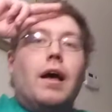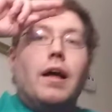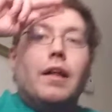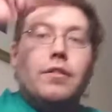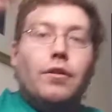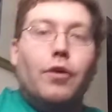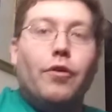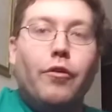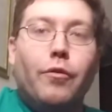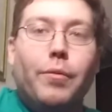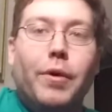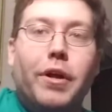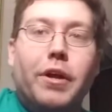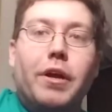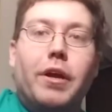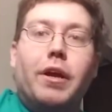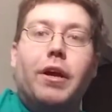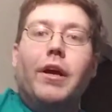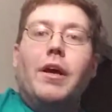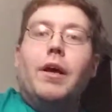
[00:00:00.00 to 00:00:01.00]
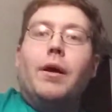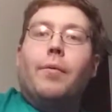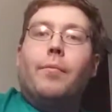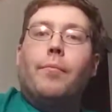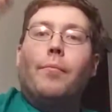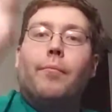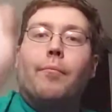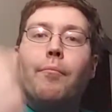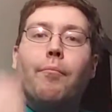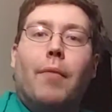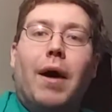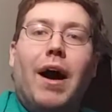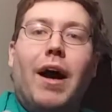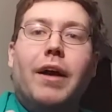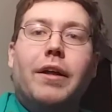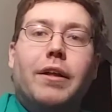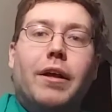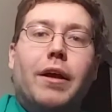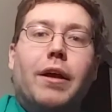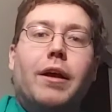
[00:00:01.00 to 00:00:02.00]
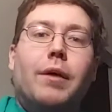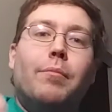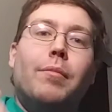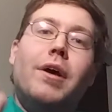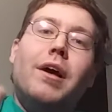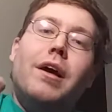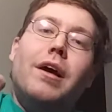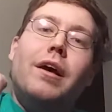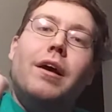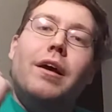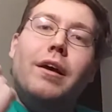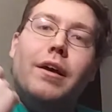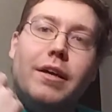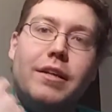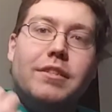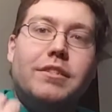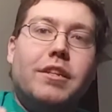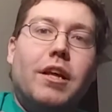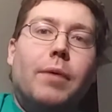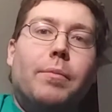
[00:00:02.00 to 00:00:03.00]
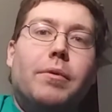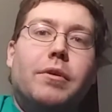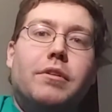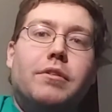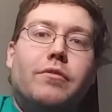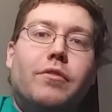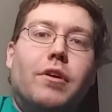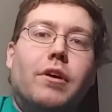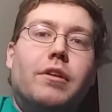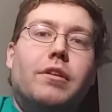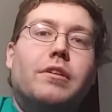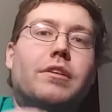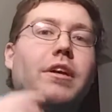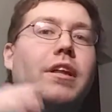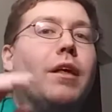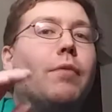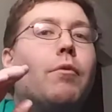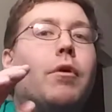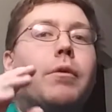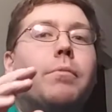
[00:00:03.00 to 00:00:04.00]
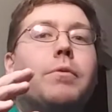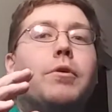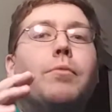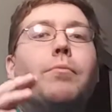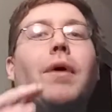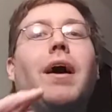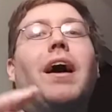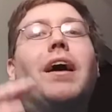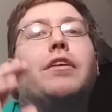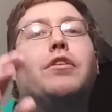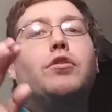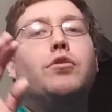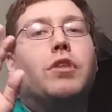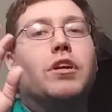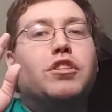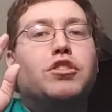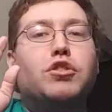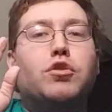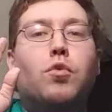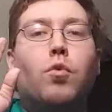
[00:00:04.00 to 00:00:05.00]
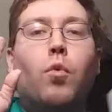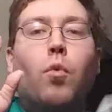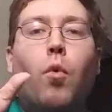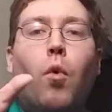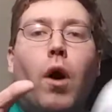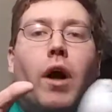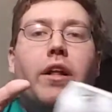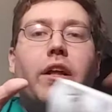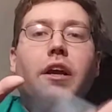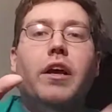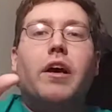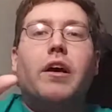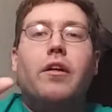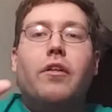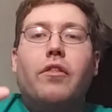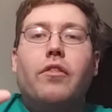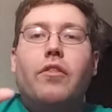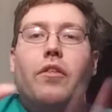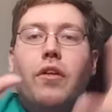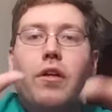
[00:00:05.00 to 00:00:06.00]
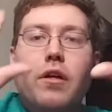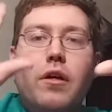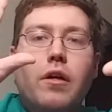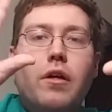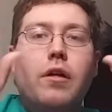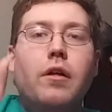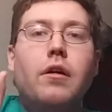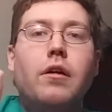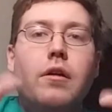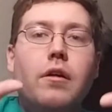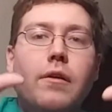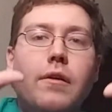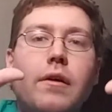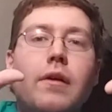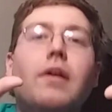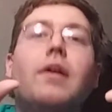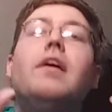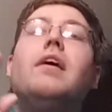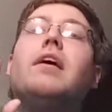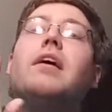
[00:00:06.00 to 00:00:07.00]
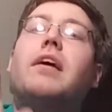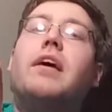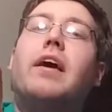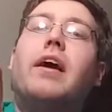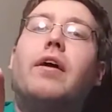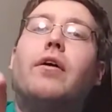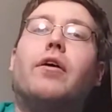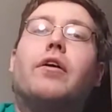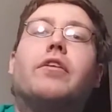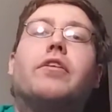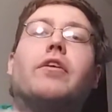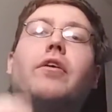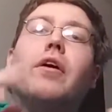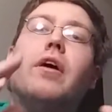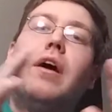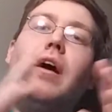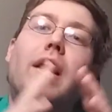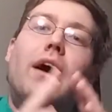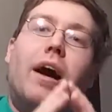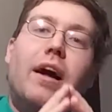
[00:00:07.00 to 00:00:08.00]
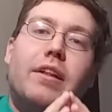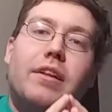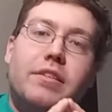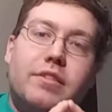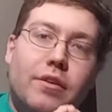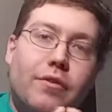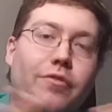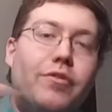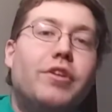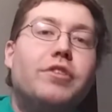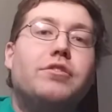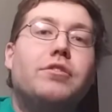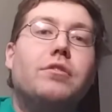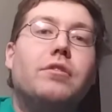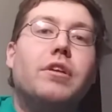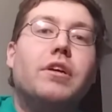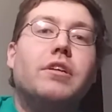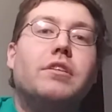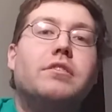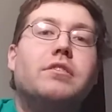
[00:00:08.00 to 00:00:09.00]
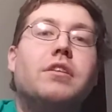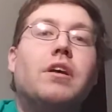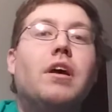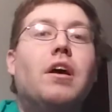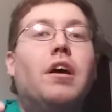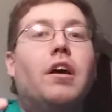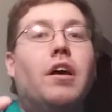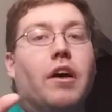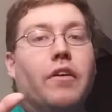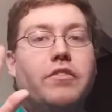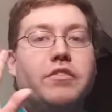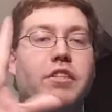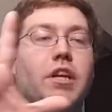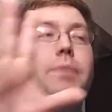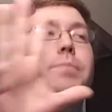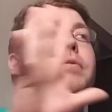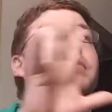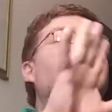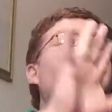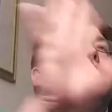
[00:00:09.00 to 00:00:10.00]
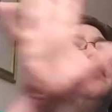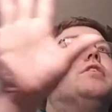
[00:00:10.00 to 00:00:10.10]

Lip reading: Hello, everybody. My name is Sniping is Fun, and I welcome you back to the 20th character on this official list of Sniping is